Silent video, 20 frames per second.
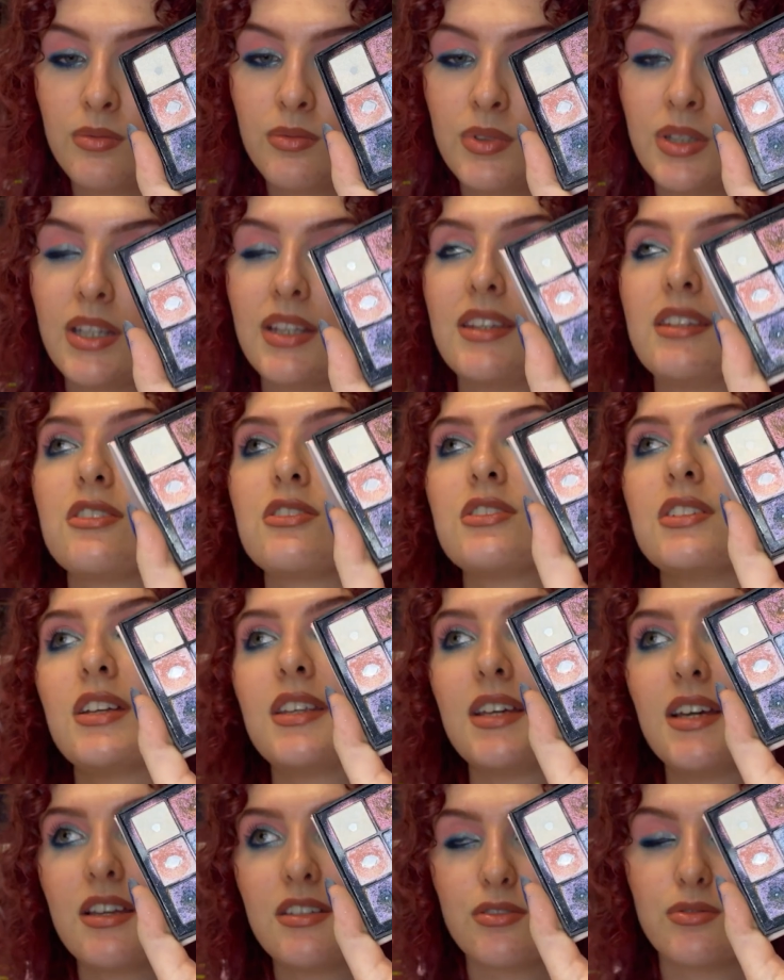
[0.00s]
like there's
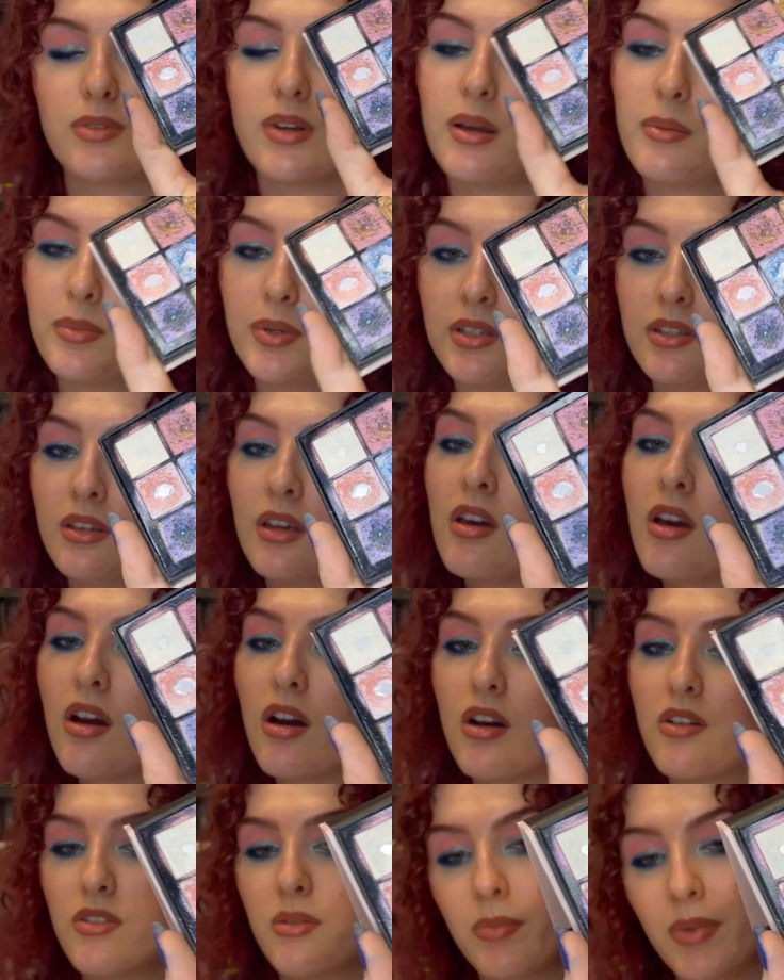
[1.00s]
not as rapid
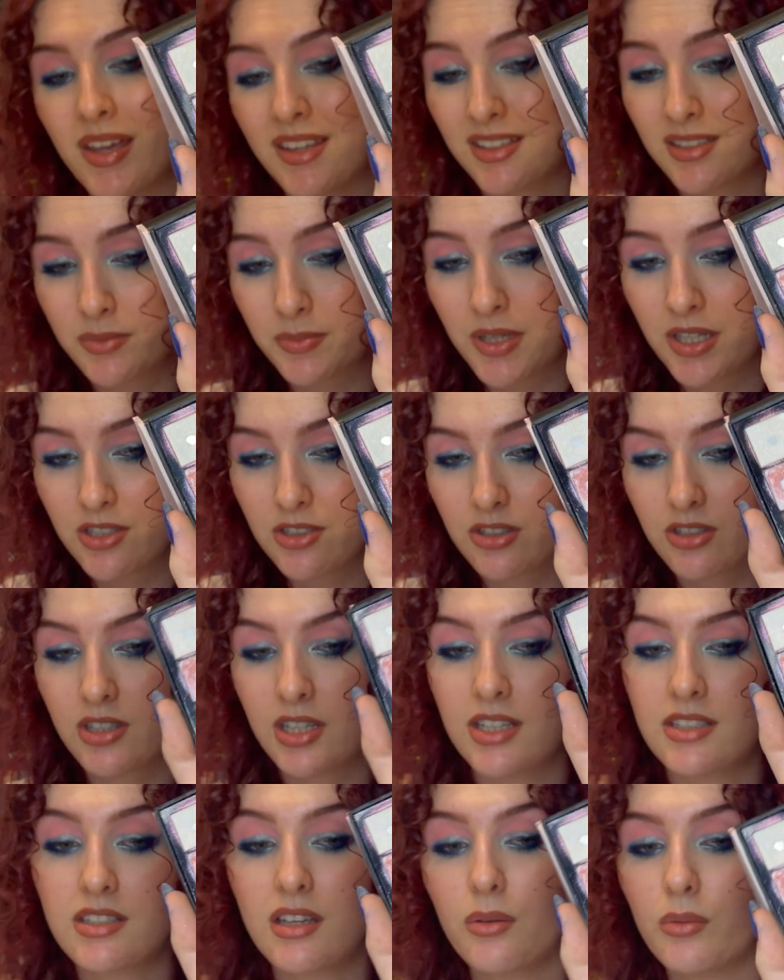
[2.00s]
of a pan expansion
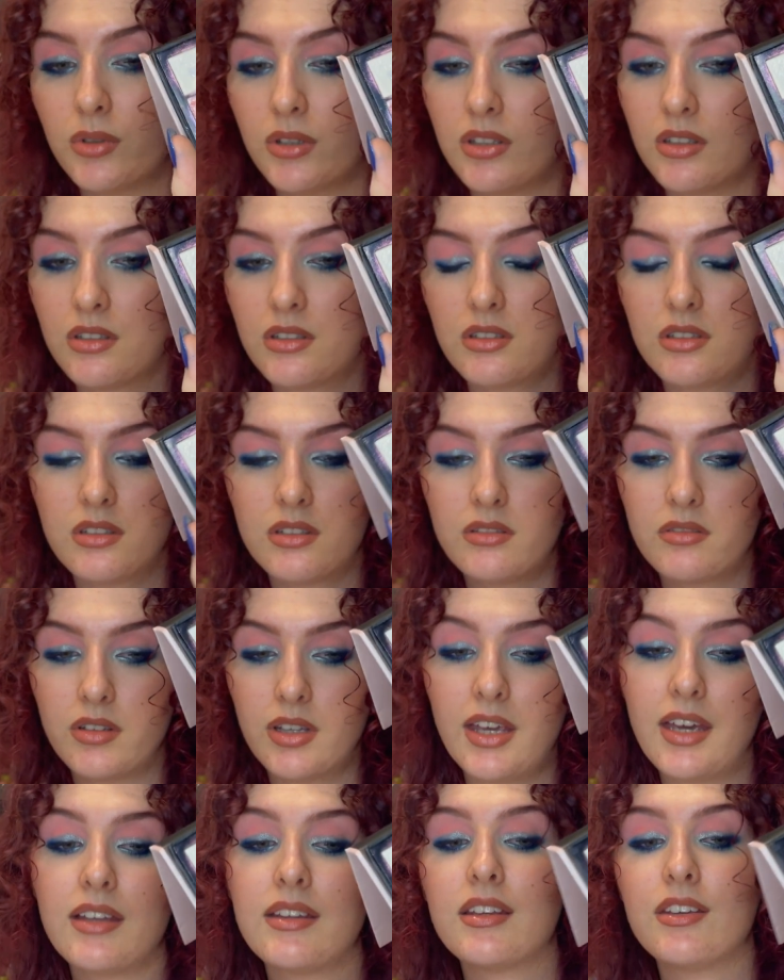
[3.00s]
as I would
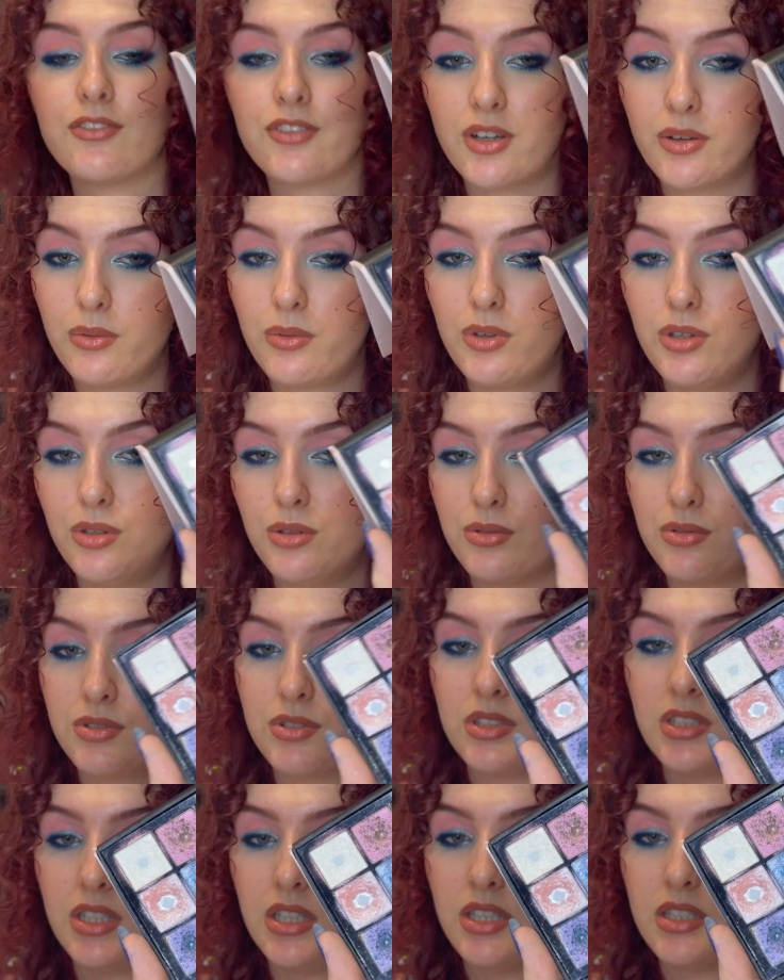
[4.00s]
get if I
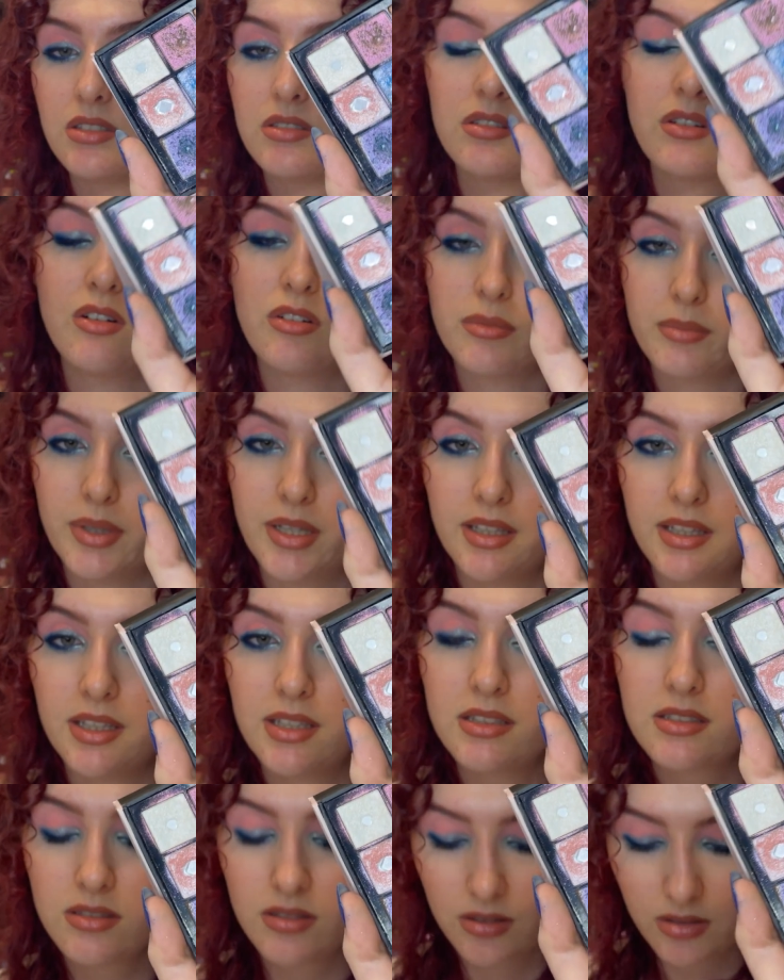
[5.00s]
used these on my
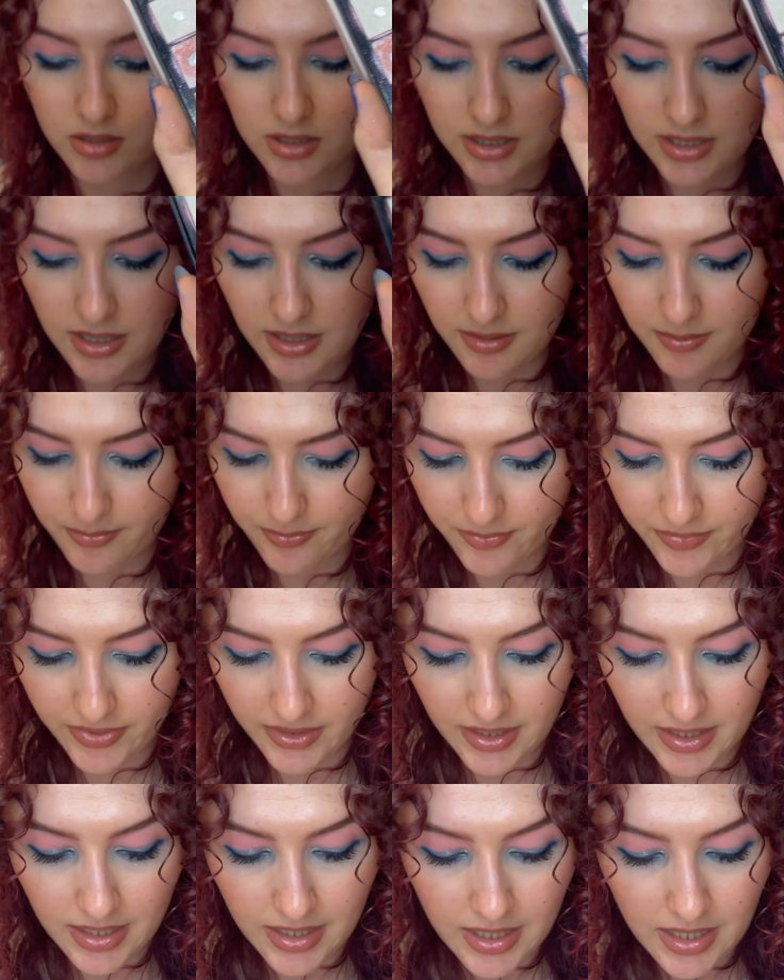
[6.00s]
lids all the time.
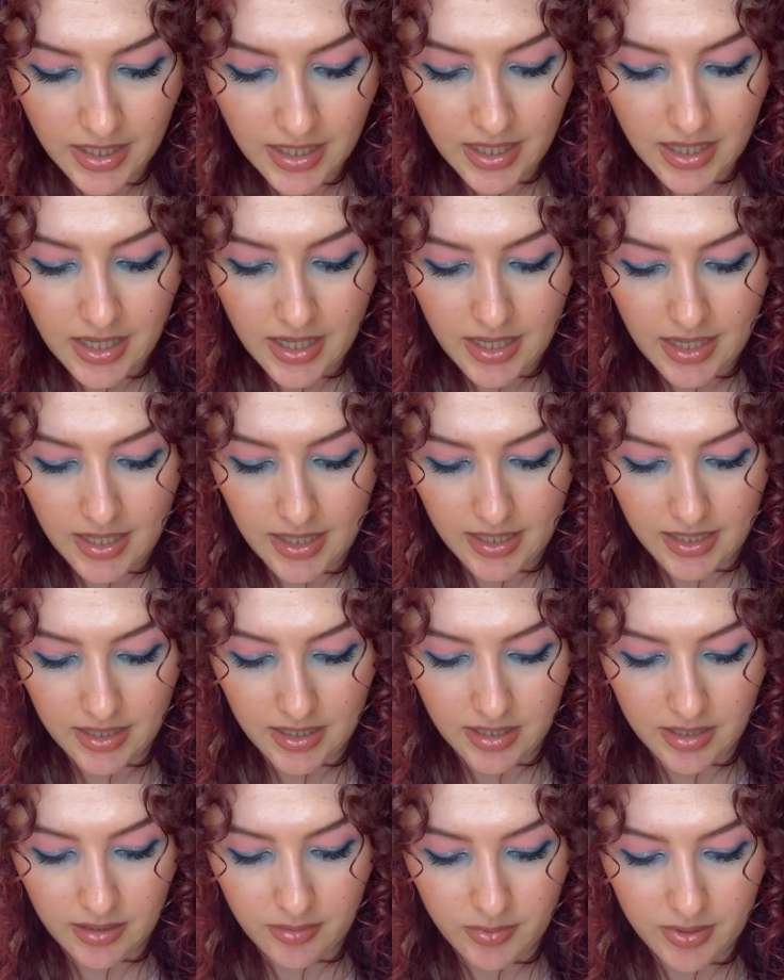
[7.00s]

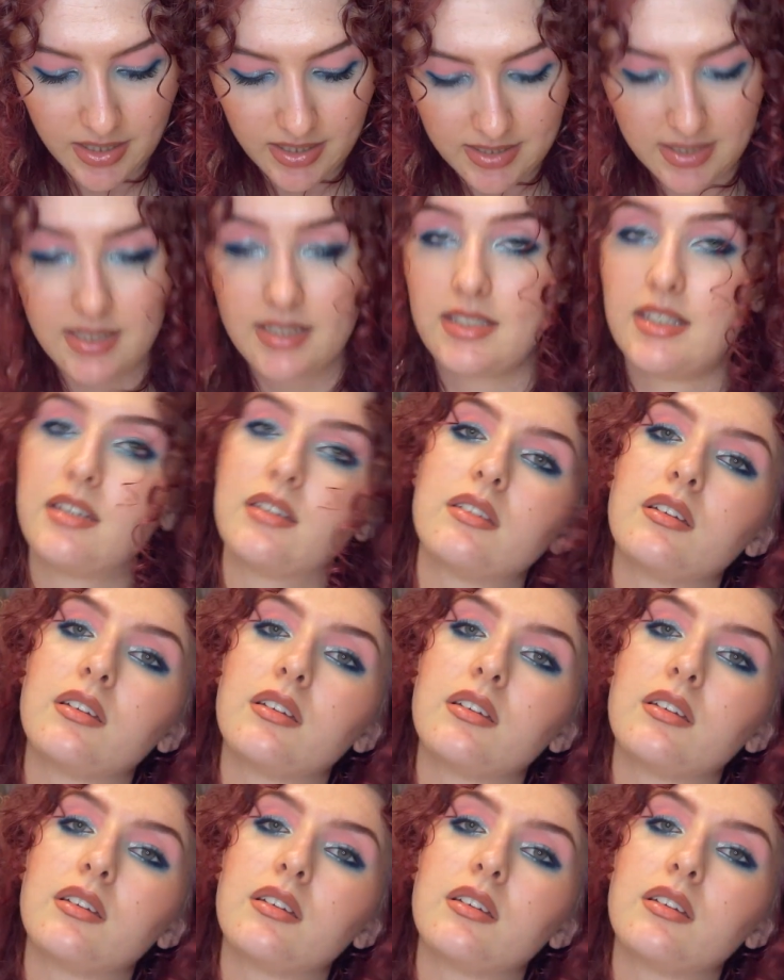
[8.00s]
But as I said,